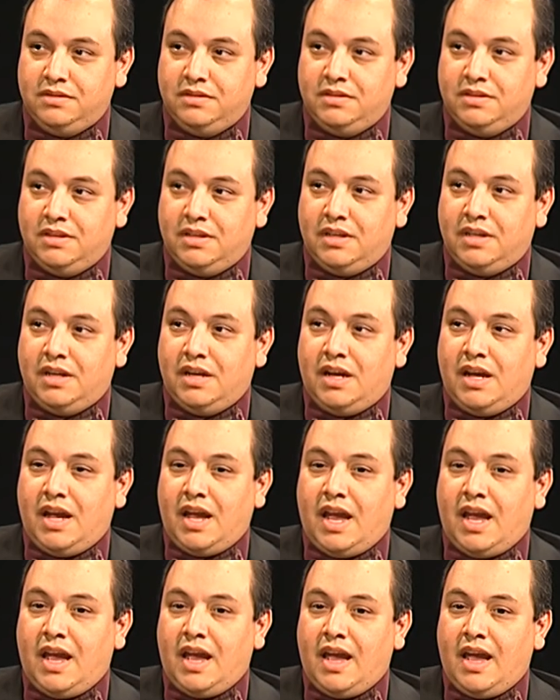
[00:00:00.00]
Good grief.
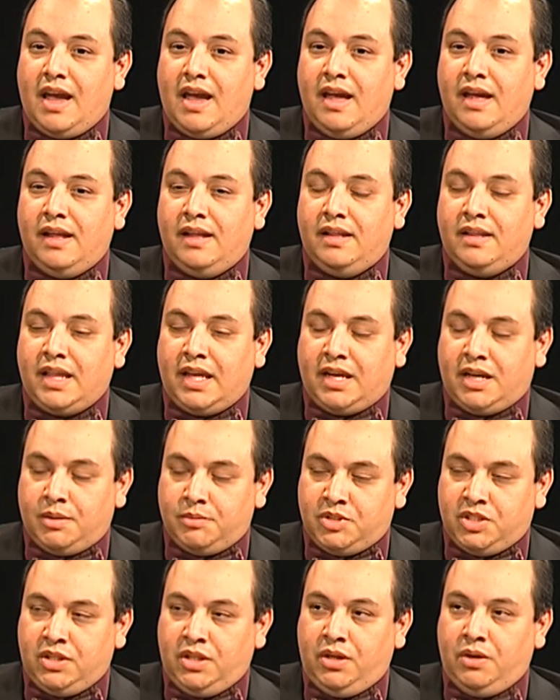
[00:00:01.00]
They
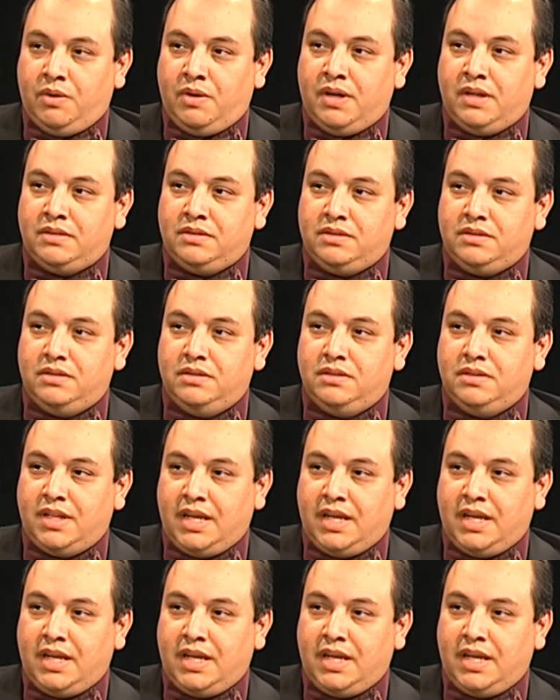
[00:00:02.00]
come to the U.S.,